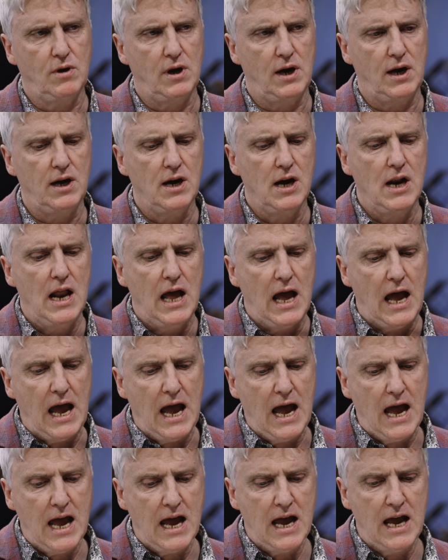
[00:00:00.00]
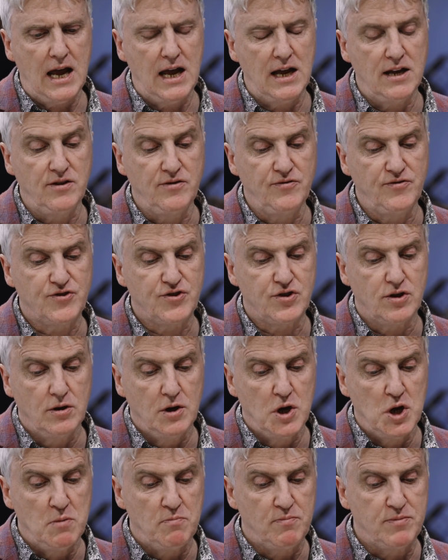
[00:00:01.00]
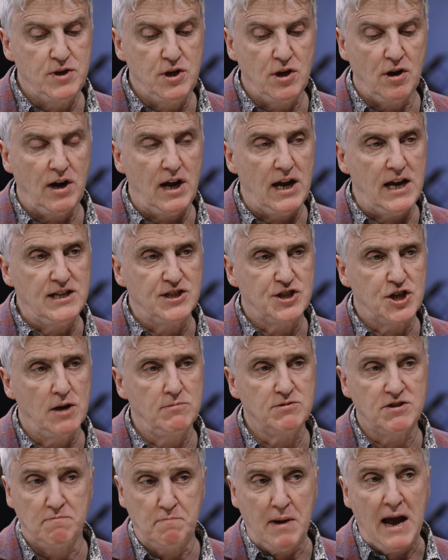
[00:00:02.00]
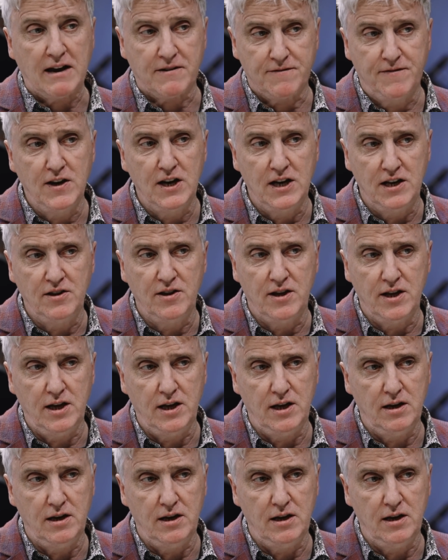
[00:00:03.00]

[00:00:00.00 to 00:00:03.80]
Right. And in terms of backfilling